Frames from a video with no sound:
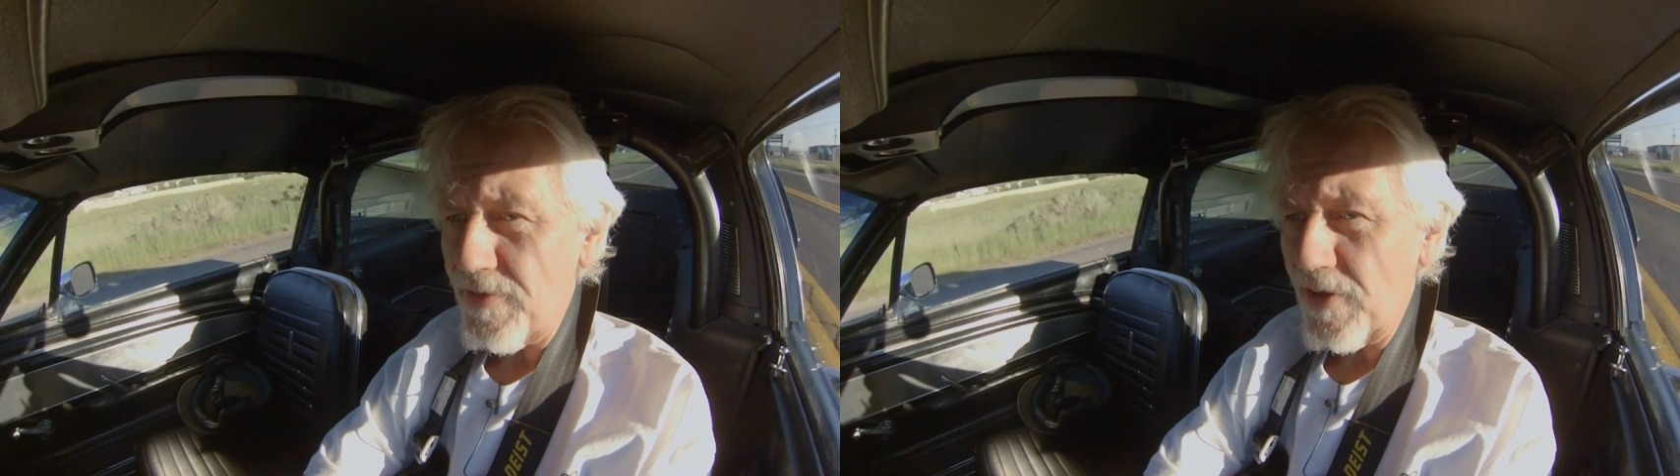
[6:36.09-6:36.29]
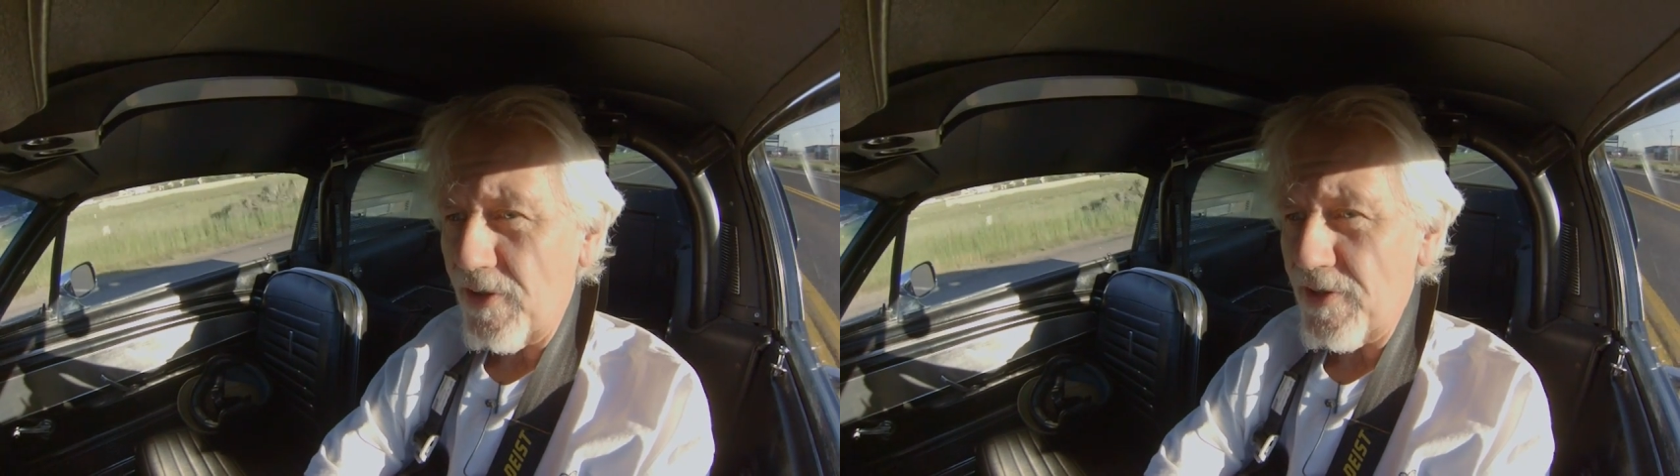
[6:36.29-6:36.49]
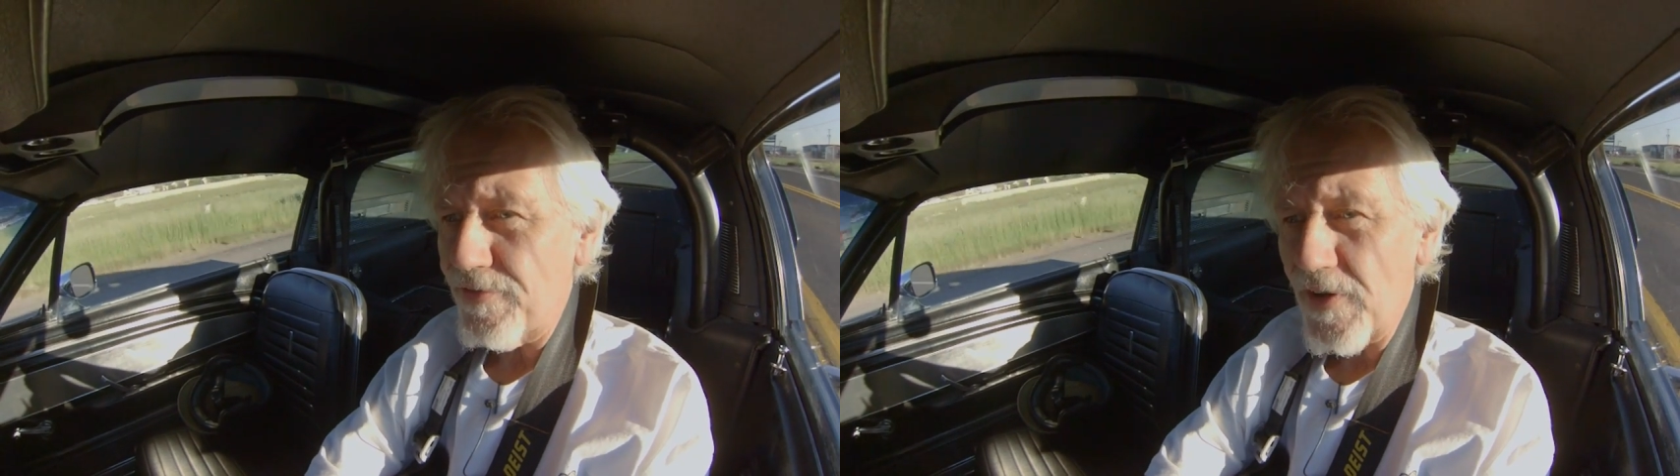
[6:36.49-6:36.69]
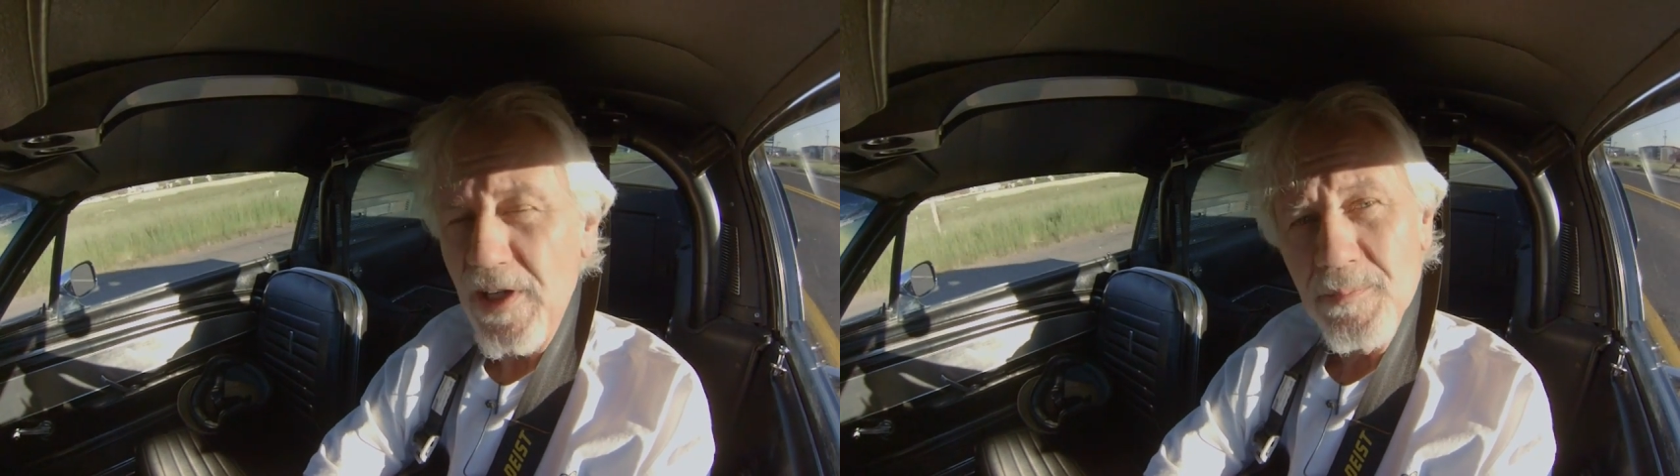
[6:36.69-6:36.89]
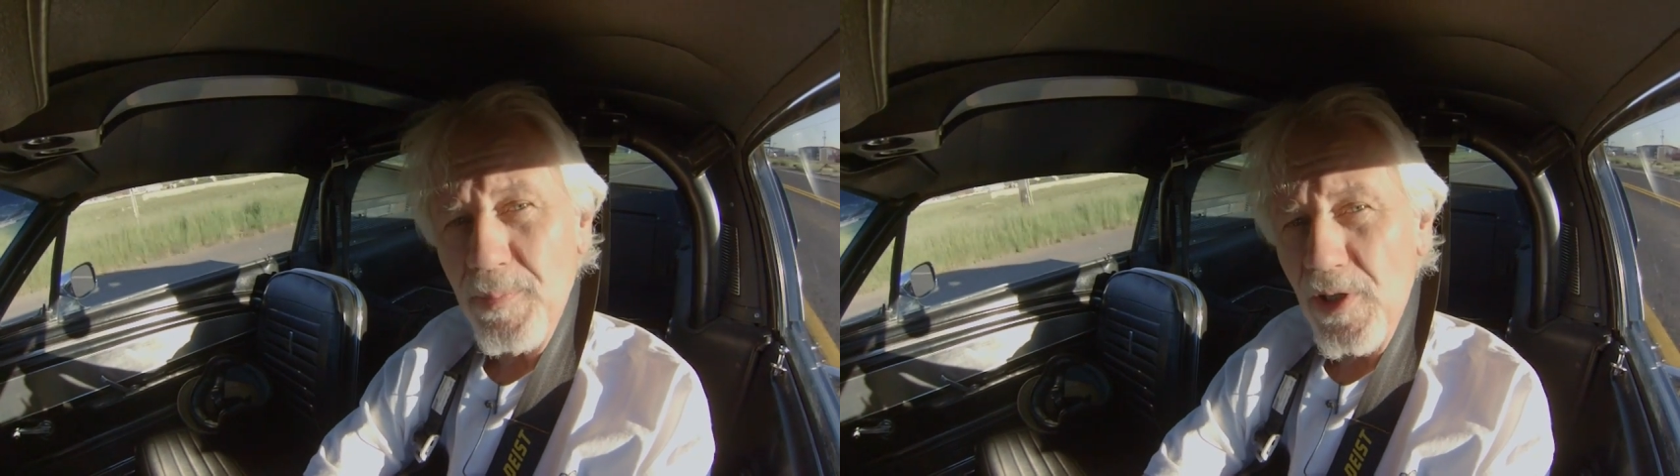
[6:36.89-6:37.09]
very
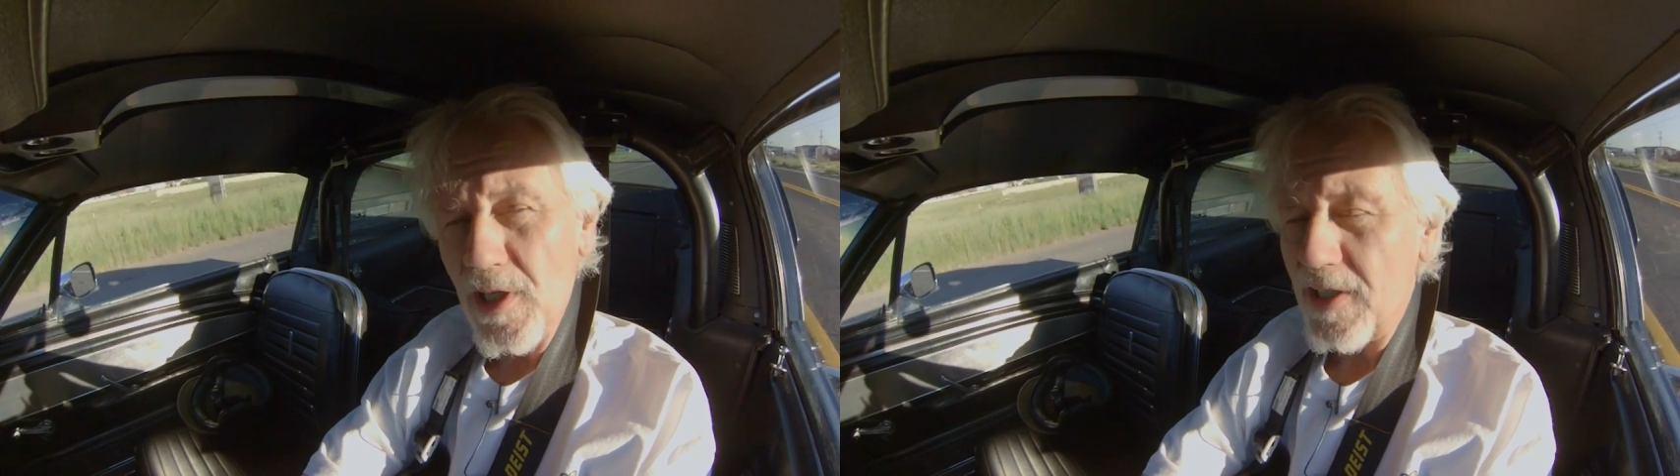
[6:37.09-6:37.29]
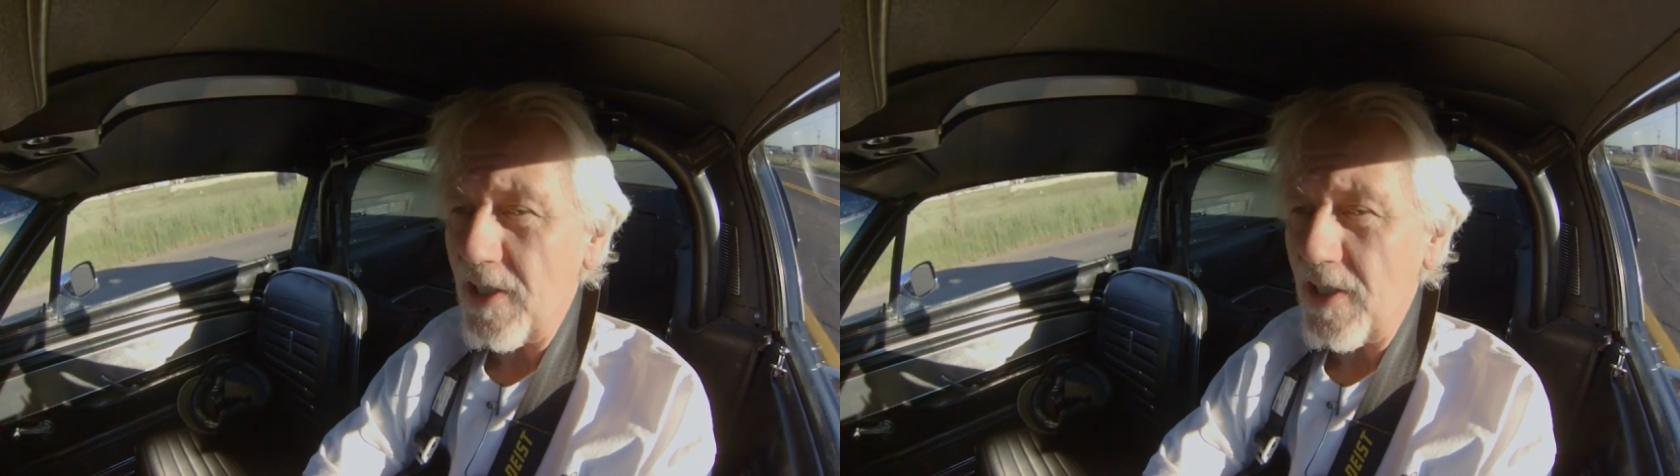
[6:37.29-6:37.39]
fun book.